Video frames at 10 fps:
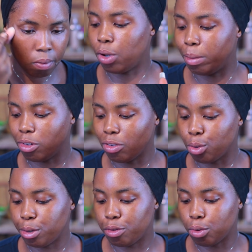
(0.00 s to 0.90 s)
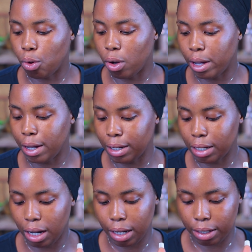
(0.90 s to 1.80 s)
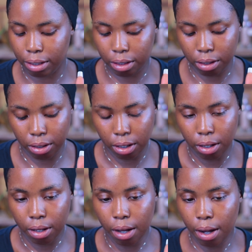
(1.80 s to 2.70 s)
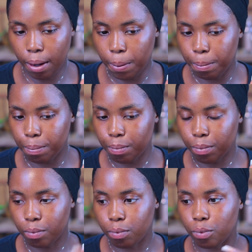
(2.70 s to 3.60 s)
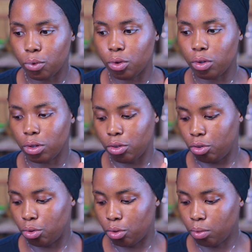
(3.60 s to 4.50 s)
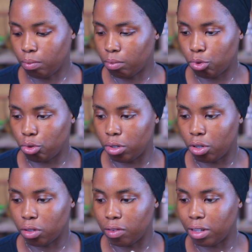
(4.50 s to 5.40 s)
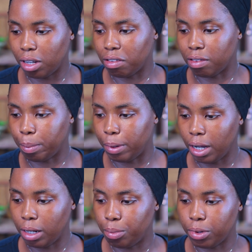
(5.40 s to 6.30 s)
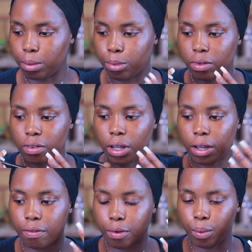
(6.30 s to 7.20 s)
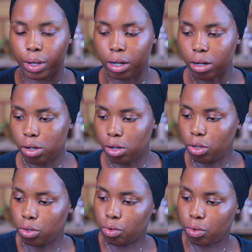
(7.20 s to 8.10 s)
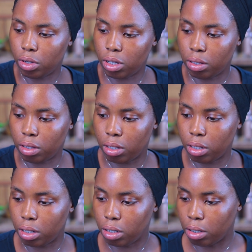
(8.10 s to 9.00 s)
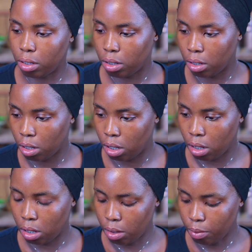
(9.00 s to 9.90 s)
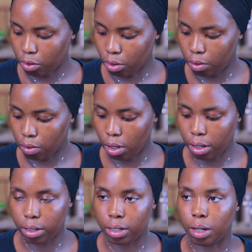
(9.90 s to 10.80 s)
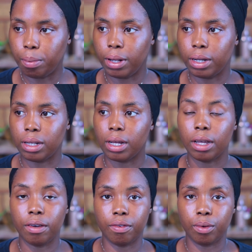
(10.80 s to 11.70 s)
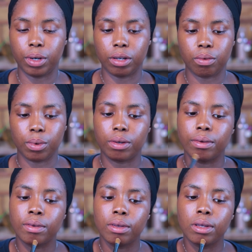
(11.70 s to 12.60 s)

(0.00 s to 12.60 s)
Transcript: So I'm just going to go ahead and you know, do the concealer. She's applying it pretty much everywhere, so let's see. Just going to go ahead and apply that everywhere as well.